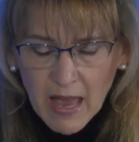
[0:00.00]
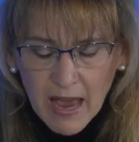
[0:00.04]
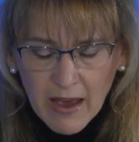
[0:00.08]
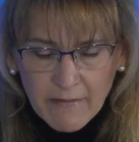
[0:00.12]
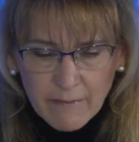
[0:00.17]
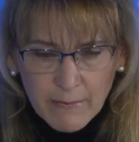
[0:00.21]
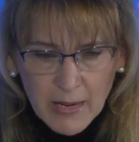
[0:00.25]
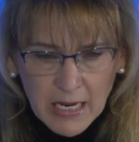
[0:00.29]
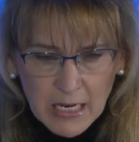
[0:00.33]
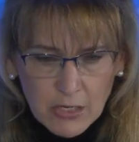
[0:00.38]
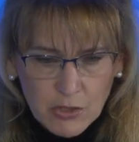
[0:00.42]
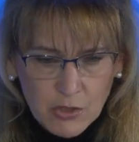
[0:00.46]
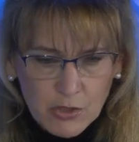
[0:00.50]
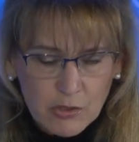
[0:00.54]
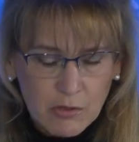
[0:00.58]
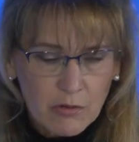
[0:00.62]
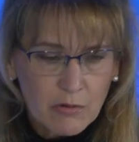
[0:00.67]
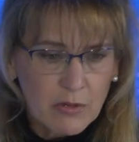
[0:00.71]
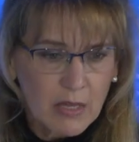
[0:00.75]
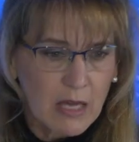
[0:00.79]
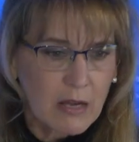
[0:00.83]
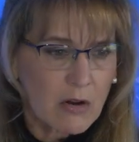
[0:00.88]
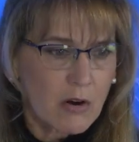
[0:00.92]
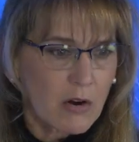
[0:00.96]
making
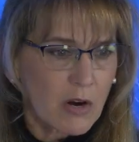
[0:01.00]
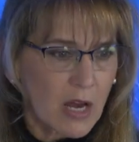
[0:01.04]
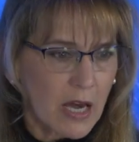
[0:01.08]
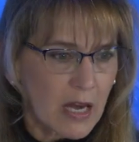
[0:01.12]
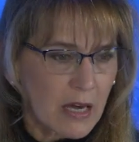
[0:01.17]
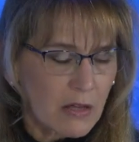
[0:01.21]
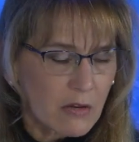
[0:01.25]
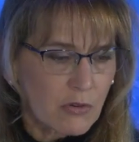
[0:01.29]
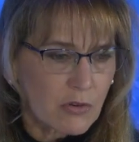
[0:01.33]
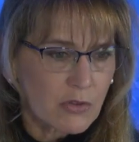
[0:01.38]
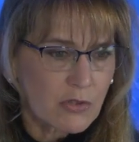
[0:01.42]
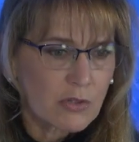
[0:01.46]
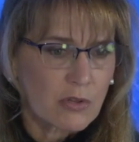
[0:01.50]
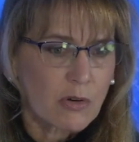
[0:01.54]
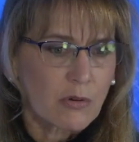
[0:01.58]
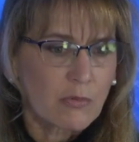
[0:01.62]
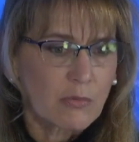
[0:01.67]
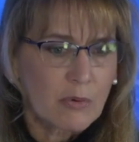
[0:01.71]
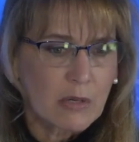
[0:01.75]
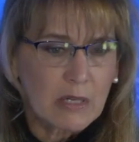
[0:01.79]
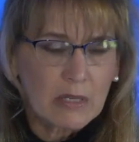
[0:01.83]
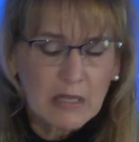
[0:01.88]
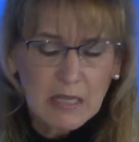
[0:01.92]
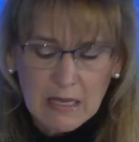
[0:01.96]
sure that our huddles are
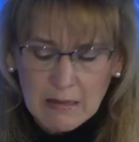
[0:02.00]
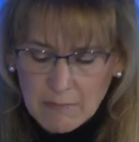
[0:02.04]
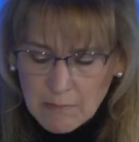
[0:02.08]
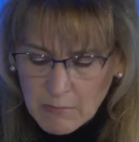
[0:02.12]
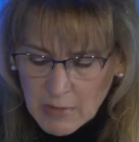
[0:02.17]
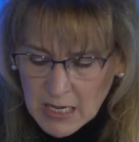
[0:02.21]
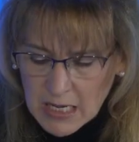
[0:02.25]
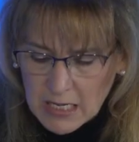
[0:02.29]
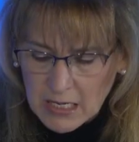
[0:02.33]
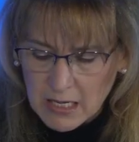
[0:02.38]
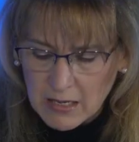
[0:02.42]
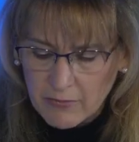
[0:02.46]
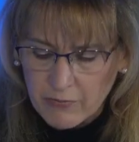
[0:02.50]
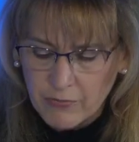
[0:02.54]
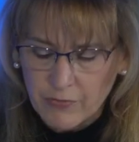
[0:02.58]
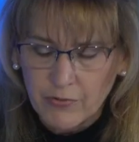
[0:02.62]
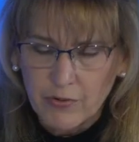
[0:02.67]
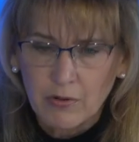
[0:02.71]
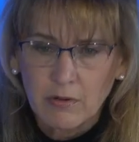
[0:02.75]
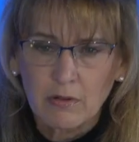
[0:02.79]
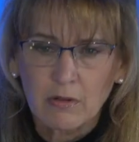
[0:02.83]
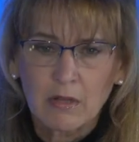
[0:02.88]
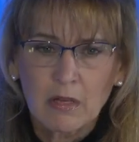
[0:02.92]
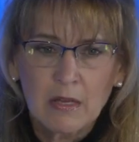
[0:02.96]
really
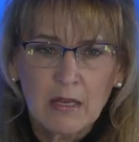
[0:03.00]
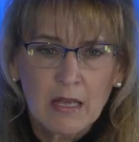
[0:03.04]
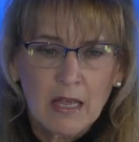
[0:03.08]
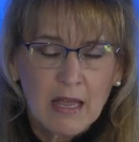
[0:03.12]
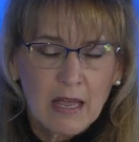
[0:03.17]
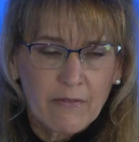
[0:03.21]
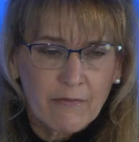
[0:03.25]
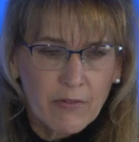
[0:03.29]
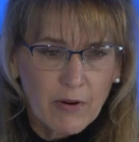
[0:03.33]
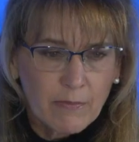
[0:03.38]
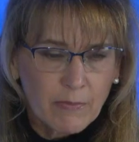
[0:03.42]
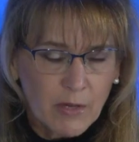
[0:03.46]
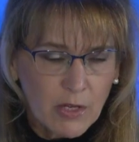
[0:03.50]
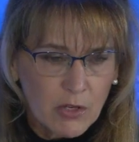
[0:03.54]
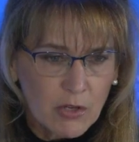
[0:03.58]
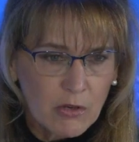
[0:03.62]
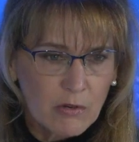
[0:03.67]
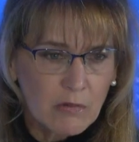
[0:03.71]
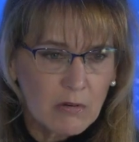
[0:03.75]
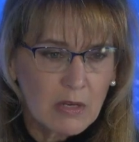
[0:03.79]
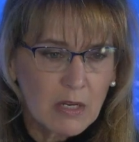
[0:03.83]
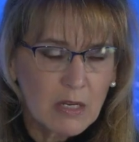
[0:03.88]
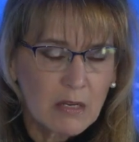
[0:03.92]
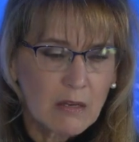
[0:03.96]
meaningful from the
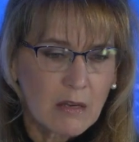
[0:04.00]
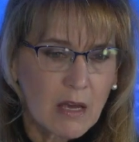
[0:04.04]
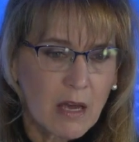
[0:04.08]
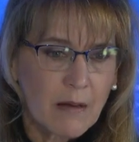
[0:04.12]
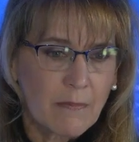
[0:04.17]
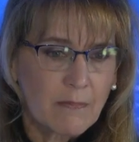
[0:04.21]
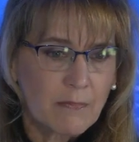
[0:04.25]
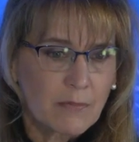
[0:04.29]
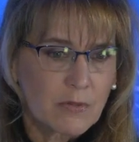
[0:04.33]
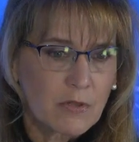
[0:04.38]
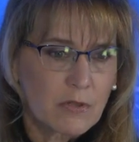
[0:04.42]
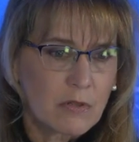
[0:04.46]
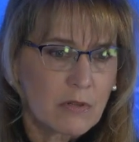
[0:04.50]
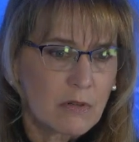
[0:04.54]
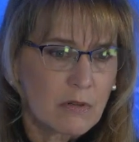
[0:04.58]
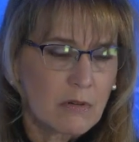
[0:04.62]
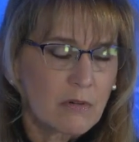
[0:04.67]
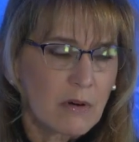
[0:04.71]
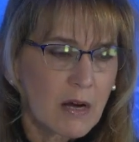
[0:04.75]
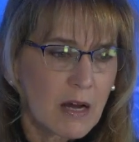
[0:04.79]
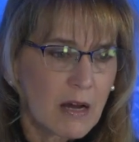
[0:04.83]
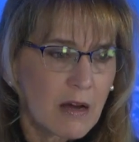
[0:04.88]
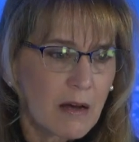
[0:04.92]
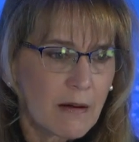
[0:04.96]
unit up
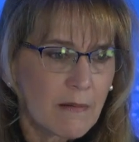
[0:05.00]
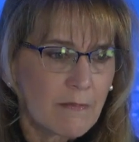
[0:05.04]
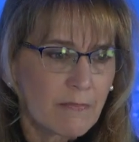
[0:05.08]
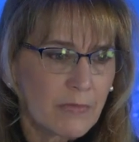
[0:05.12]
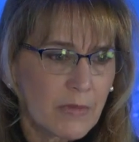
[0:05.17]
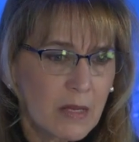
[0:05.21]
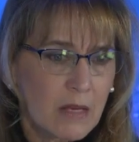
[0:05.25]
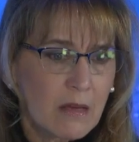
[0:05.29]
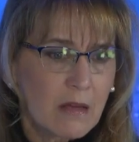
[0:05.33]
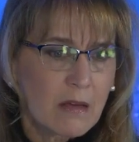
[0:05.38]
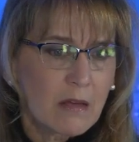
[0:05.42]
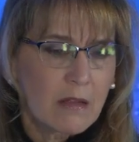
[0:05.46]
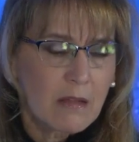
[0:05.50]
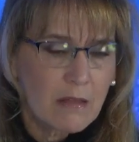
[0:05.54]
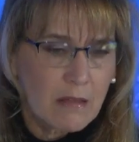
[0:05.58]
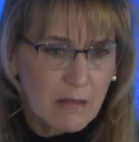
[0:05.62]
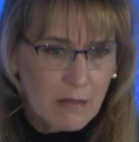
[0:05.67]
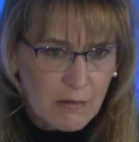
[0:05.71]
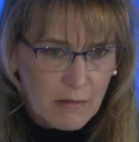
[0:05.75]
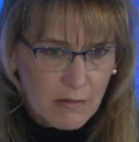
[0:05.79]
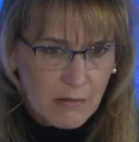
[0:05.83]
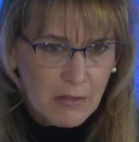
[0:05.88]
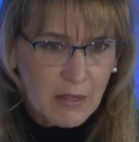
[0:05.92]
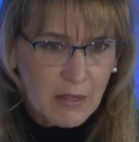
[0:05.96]
to
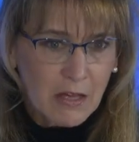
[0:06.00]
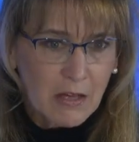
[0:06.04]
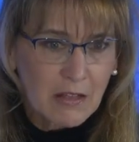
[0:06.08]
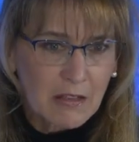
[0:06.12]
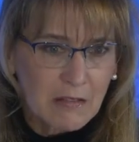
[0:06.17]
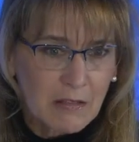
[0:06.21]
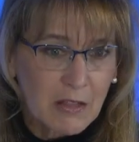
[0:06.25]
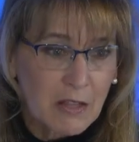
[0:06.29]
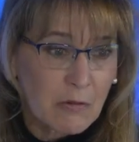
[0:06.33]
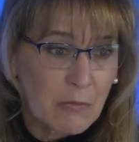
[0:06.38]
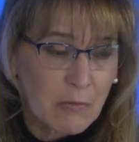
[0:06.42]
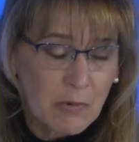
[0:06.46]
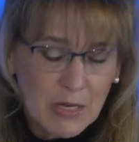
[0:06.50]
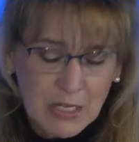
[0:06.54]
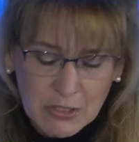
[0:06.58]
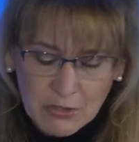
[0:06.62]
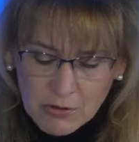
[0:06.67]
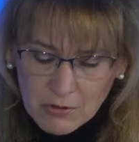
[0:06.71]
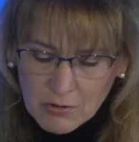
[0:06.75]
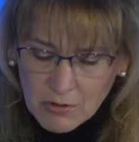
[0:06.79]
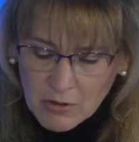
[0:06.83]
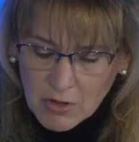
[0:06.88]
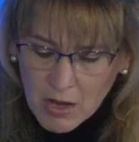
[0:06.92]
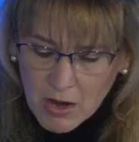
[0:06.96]
the
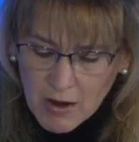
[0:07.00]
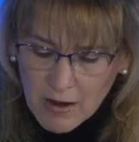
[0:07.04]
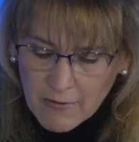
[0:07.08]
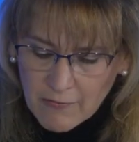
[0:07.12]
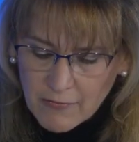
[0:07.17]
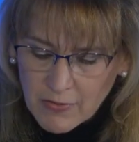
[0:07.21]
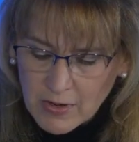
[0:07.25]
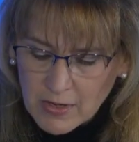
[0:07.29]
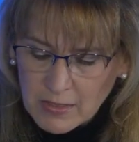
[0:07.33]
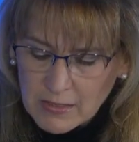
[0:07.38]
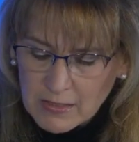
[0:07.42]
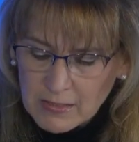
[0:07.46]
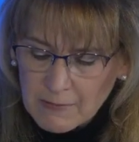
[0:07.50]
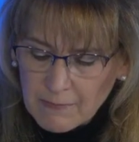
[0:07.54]
regional office.